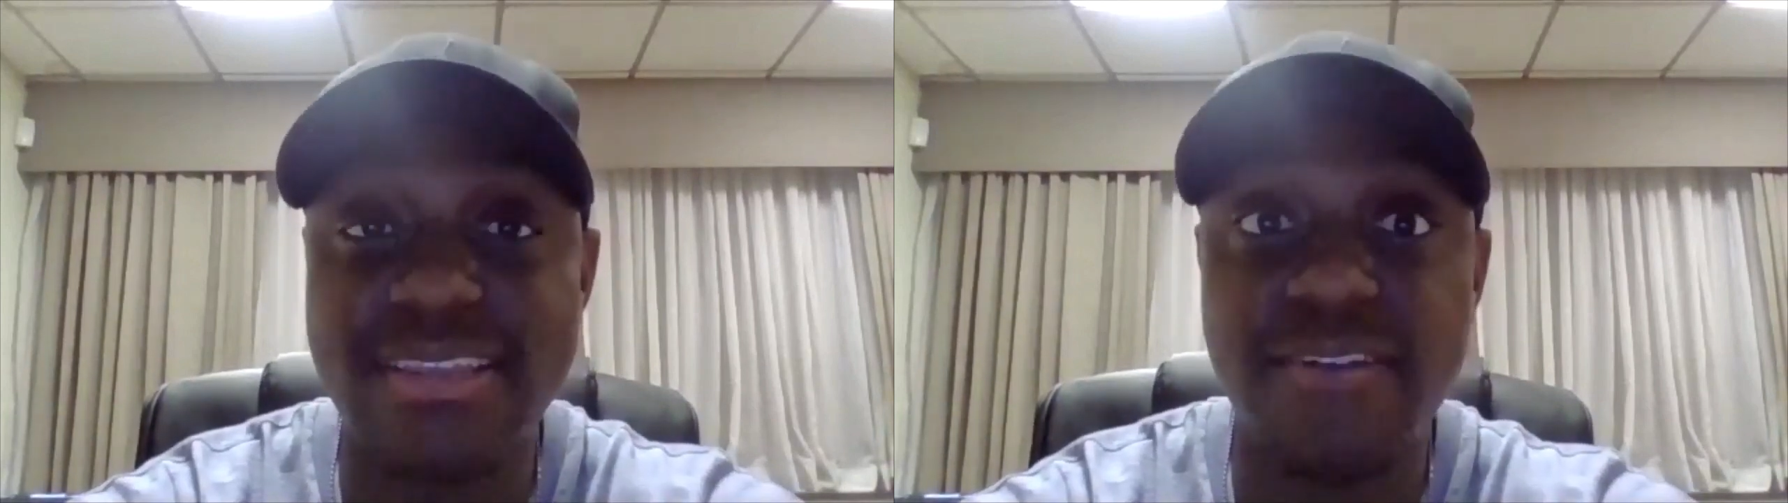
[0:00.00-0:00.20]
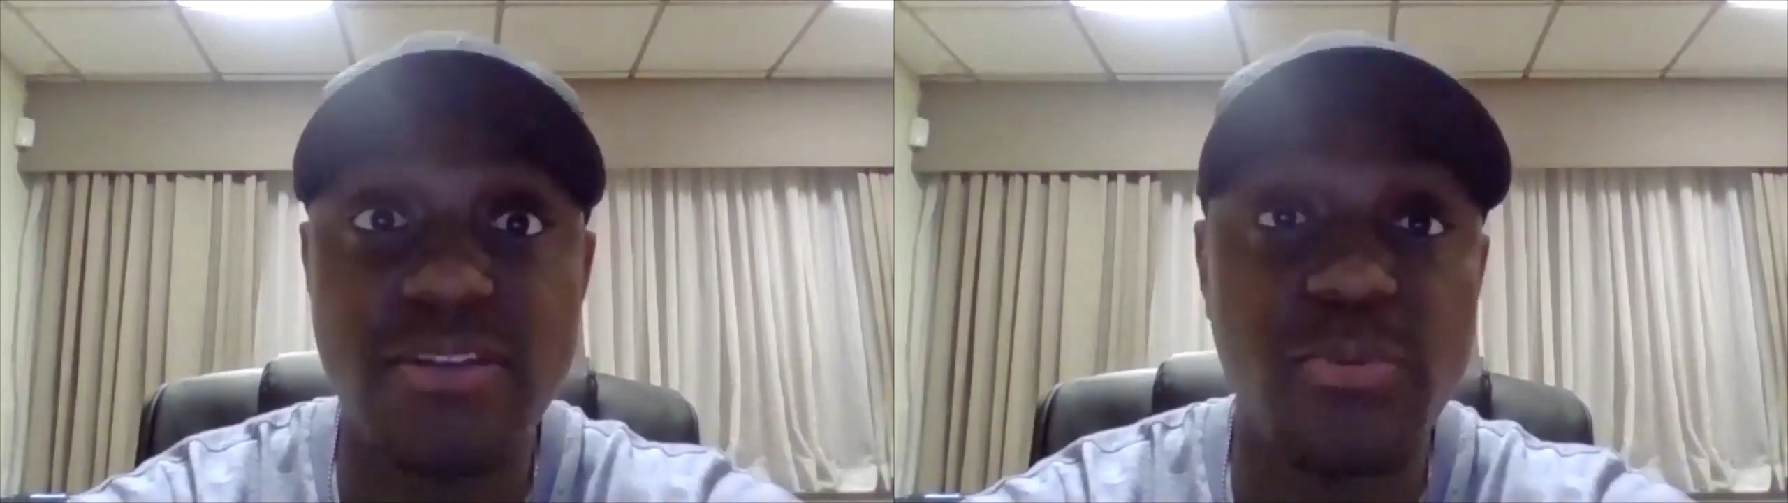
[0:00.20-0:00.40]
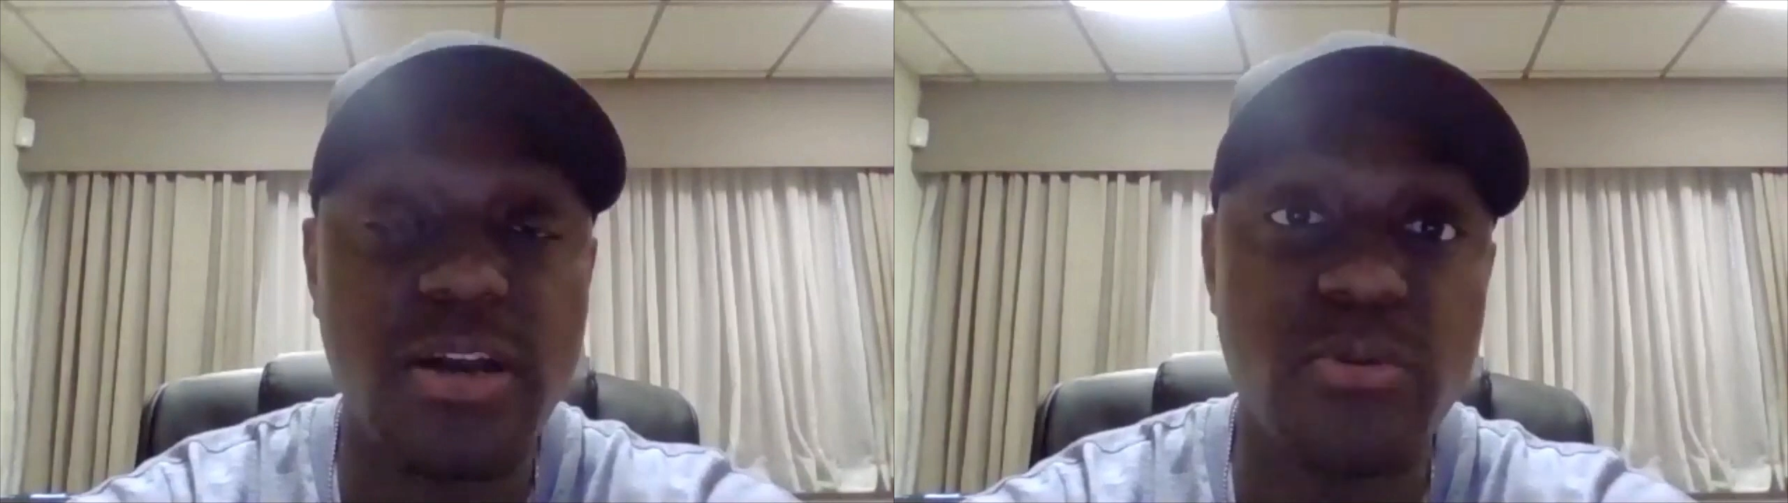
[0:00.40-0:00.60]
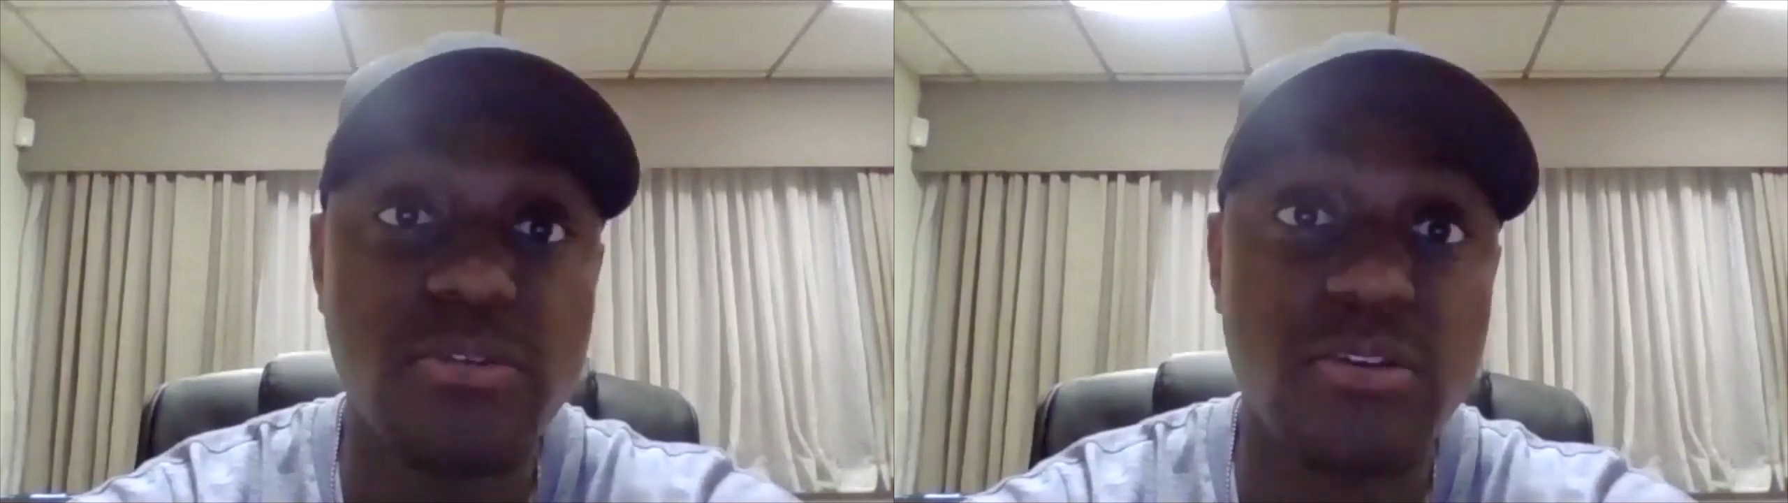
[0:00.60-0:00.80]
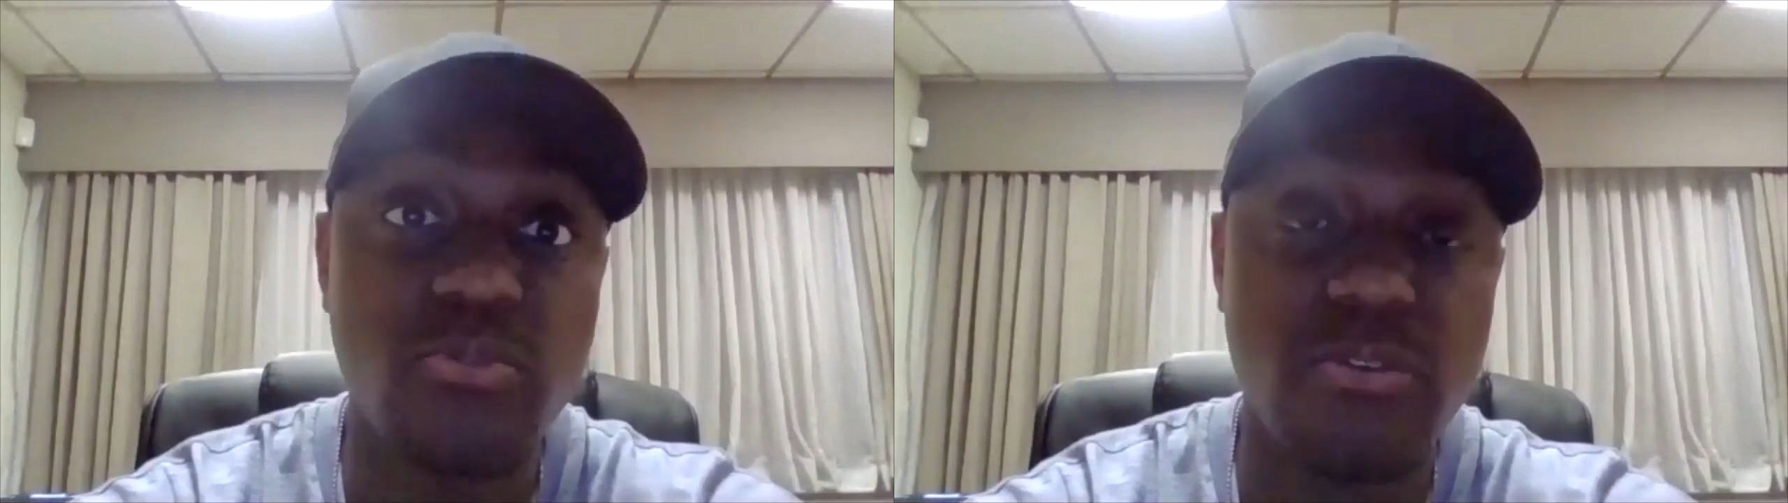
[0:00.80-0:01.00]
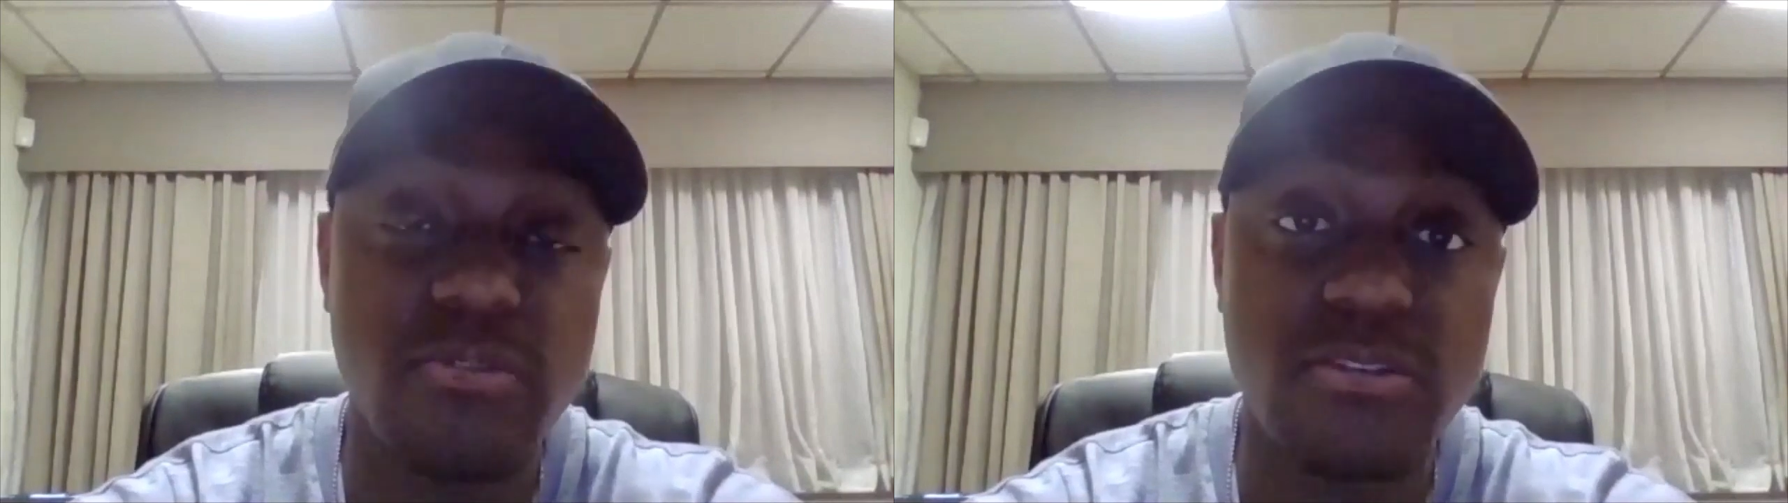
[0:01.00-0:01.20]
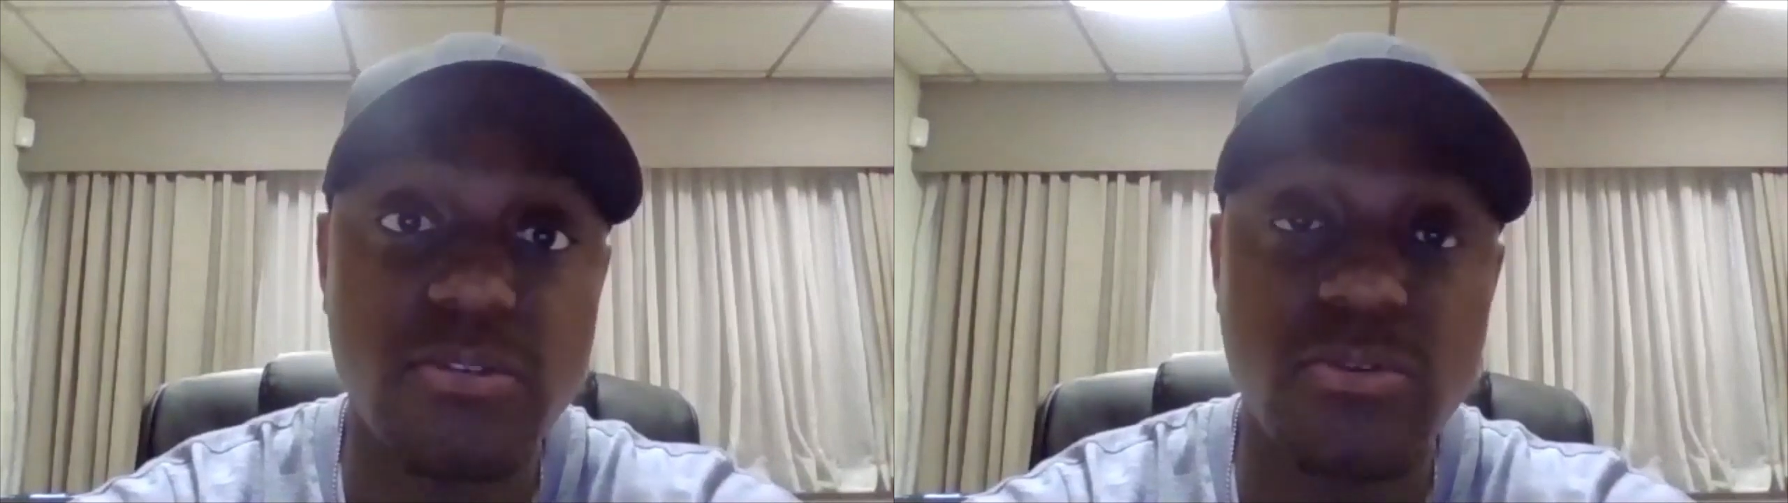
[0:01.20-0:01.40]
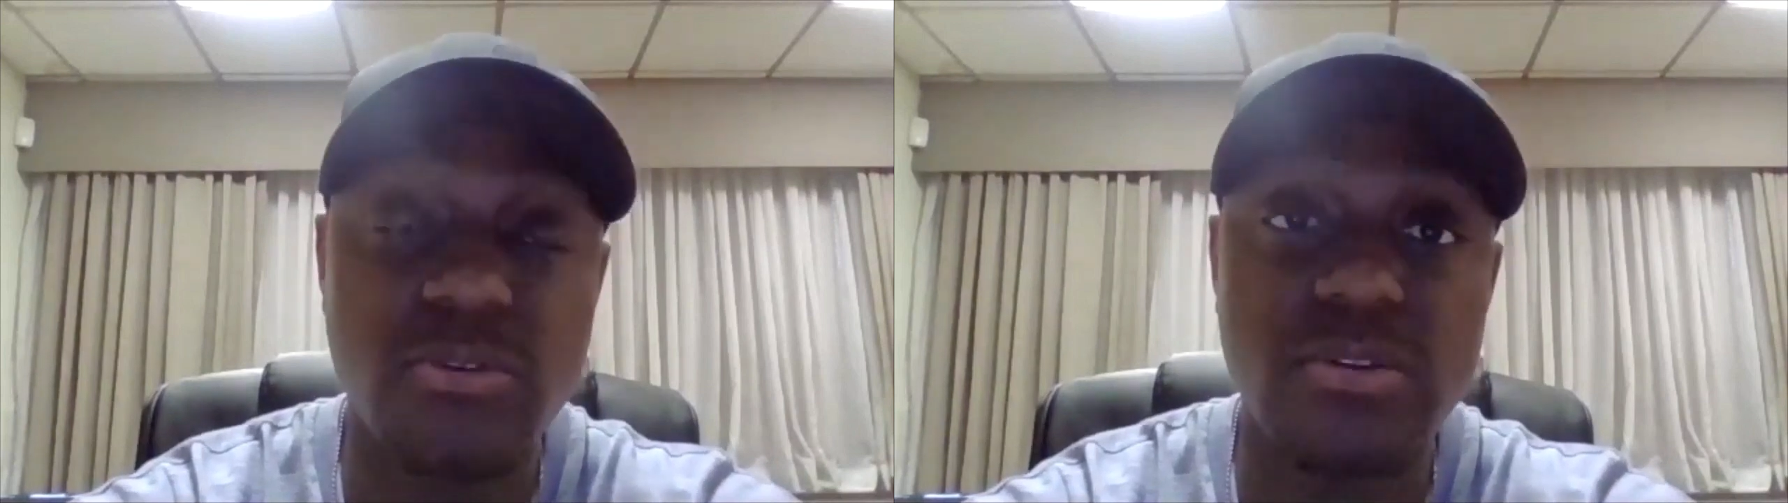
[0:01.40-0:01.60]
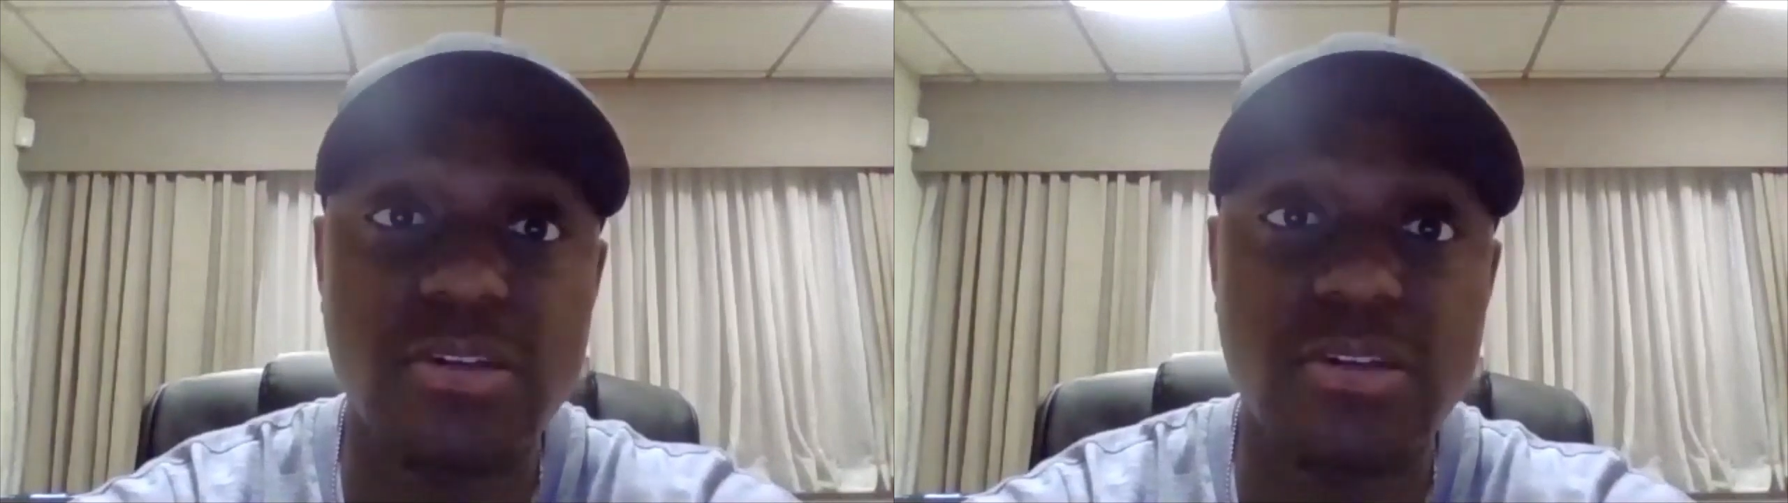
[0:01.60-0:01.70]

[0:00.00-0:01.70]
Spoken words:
Definitely when I go into a grocery store,